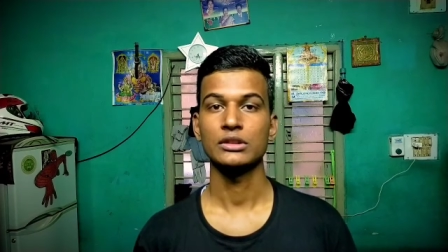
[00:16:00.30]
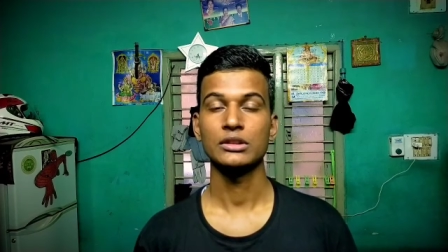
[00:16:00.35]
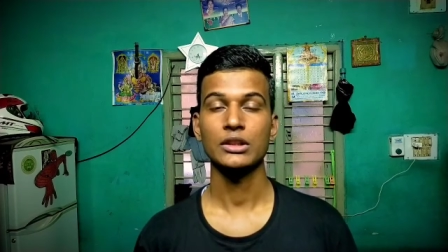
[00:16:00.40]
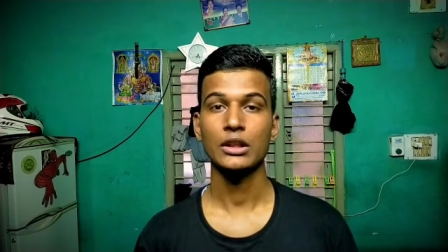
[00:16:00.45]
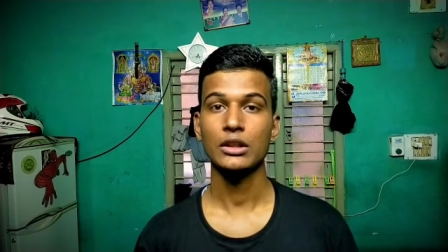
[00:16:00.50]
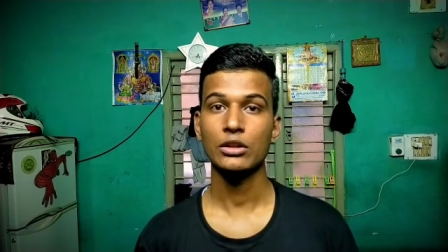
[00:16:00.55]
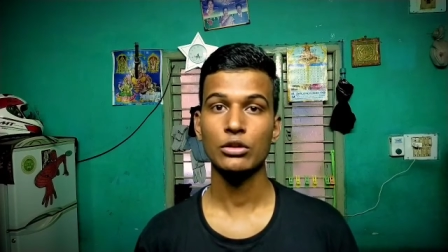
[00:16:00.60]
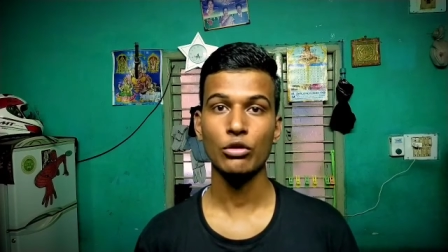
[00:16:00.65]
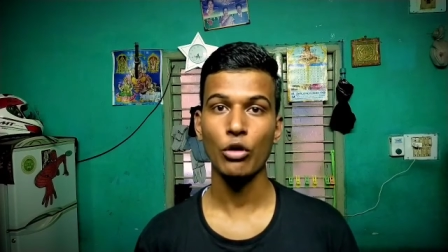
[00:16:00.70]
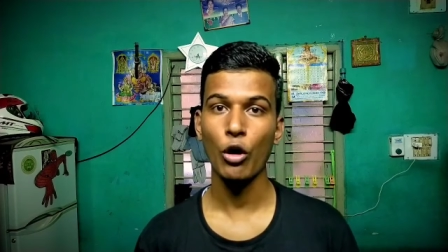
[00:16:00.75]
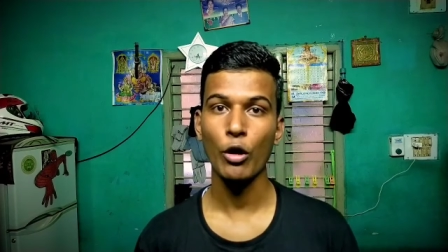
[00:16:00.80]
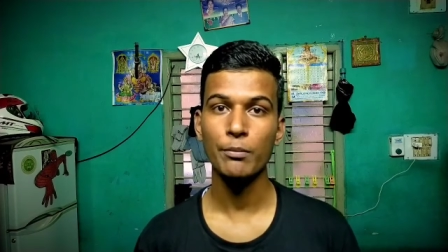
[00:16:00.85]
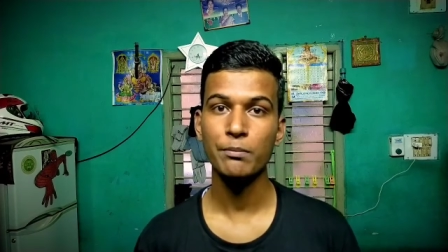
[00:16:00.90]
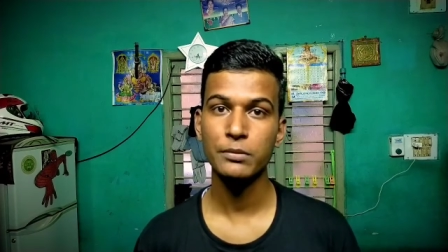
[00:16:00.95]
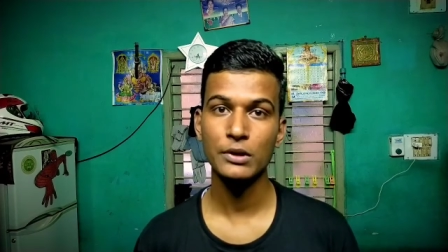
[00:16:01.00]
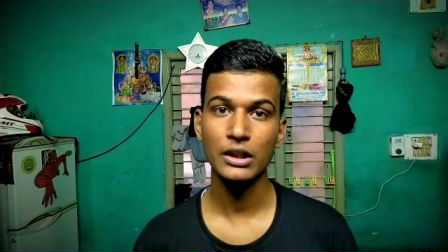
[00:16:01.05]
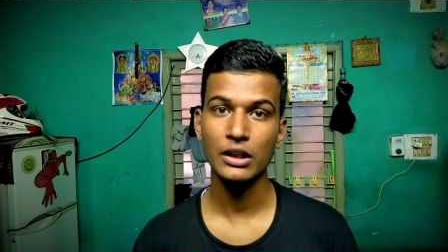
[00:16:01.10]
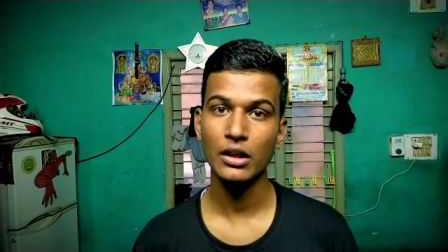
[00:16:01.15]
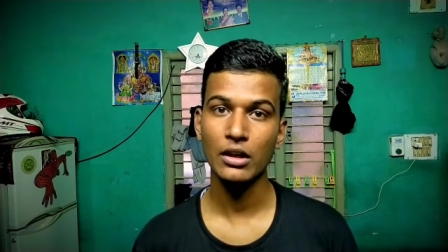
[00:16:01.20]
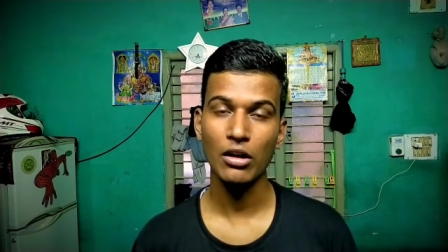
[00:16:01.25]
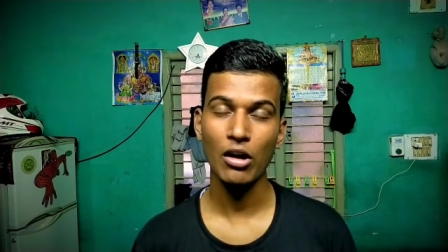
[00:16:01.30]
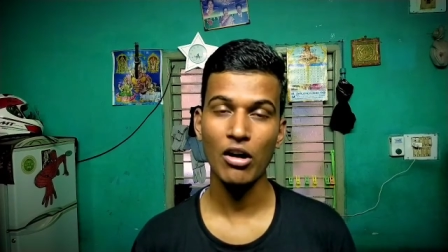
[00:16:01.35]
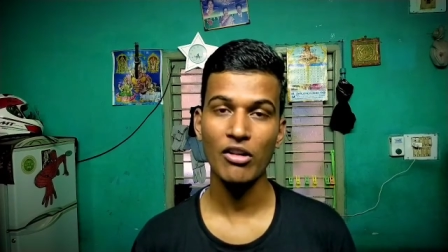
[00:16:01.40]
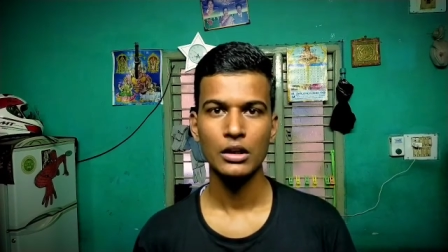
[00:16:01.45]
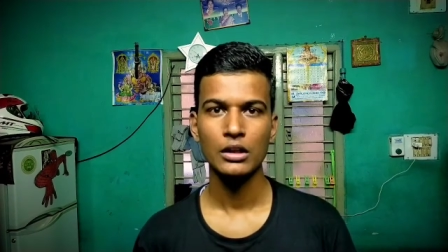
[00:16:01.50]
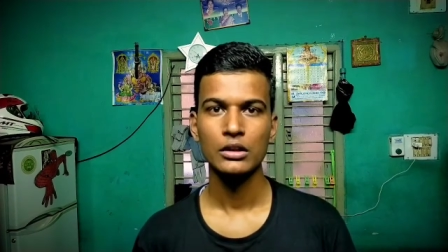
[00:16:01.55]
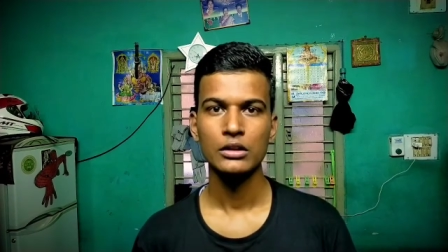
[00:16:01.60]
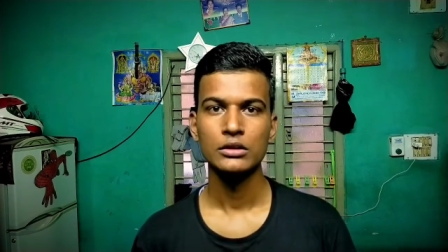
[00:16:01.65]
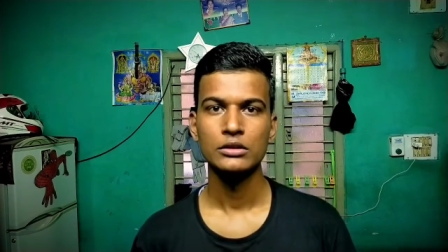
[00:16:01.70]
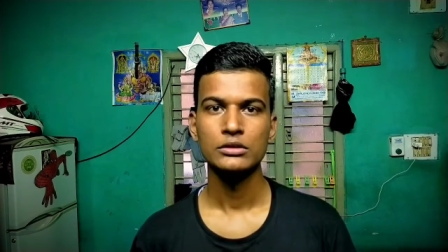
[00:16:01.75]
in the top tier
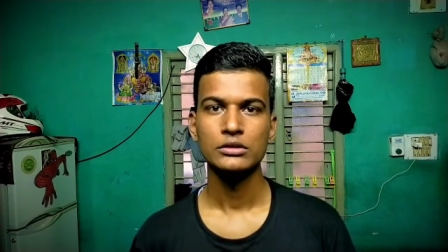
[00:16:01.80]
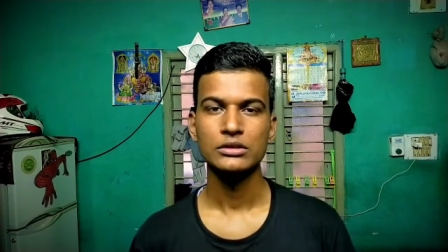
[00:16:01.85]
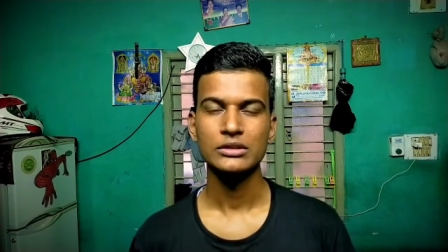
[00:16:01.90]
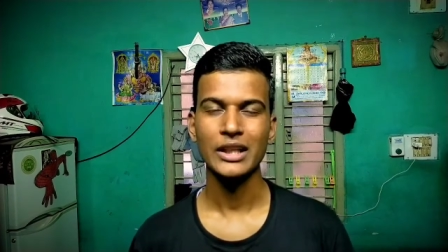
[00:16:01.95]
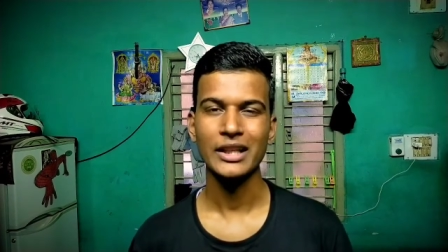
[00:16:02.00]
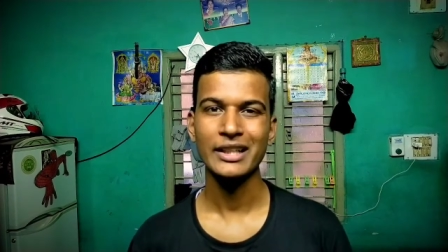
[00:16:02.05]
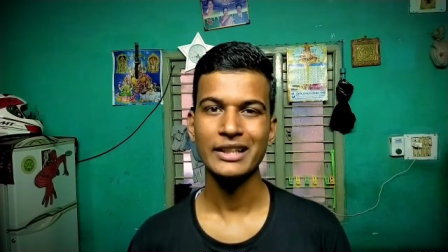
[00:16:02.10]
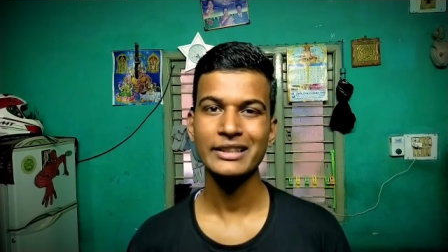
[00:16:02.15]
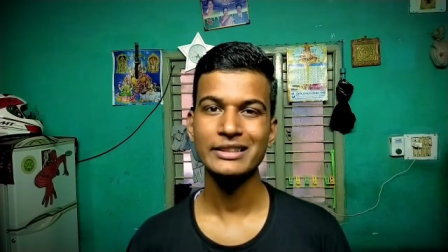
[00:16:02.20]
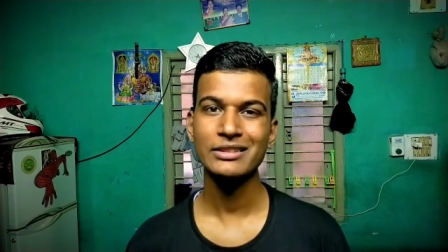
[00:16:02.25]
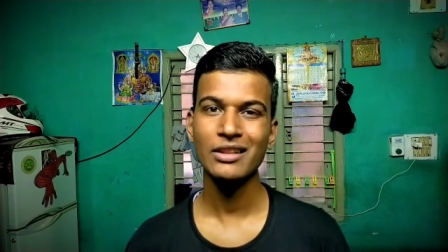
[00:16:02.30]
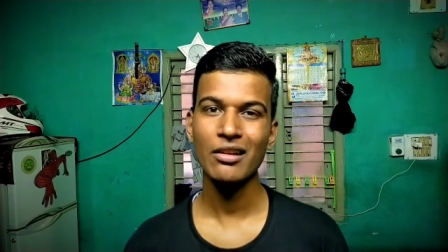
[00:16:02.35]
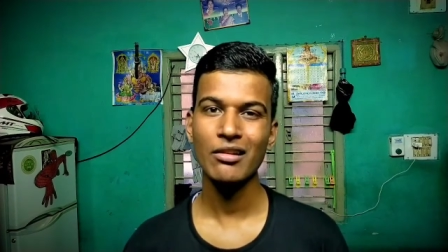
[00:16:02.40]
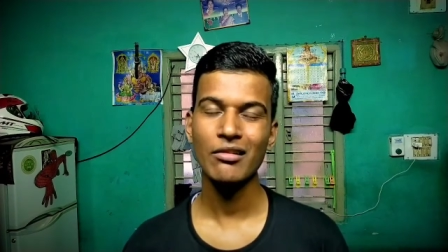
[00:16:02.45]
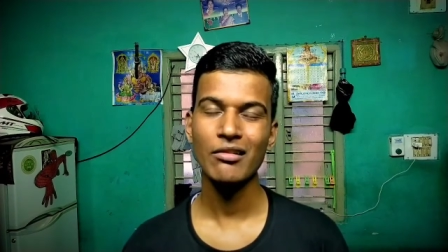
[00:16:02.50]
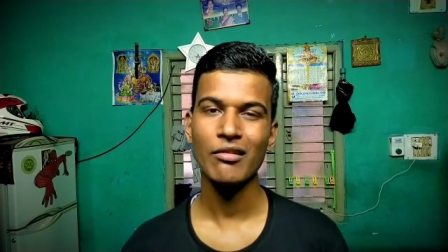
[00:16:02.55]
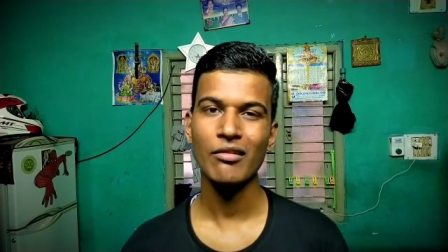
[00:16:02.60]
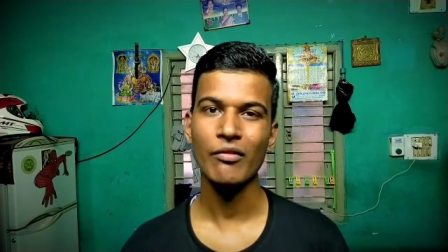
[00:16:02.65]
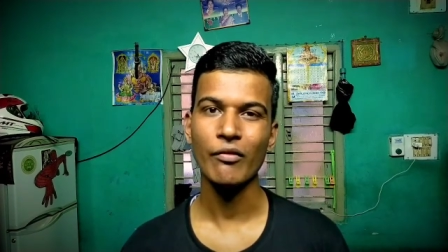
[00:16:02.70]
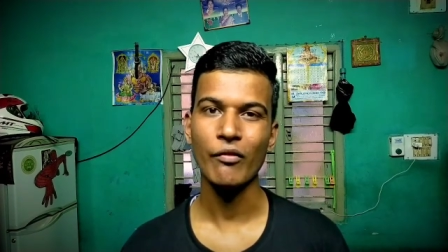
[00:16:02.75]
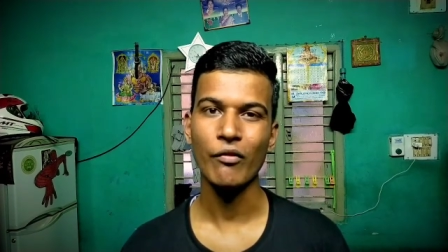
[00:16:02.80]
of the reason